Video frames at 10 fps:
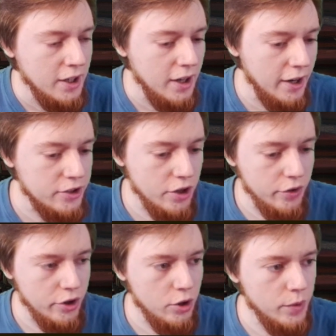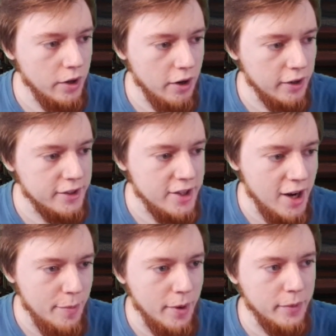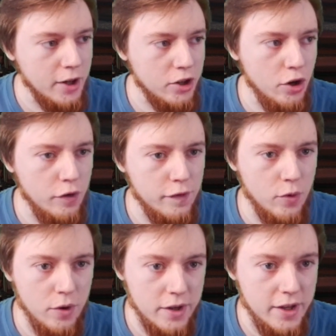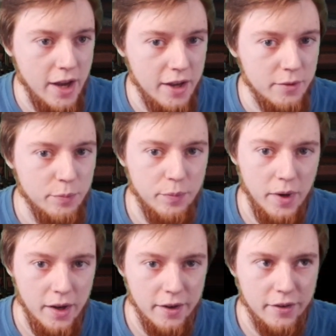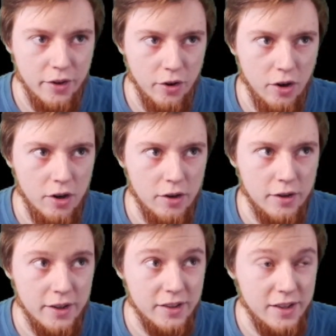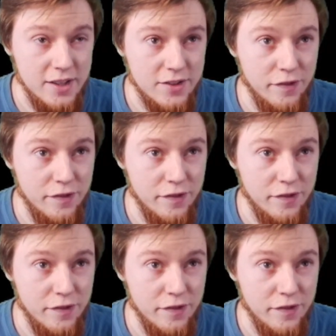I don't know what archetype I'm gonna go for yet, but there are at least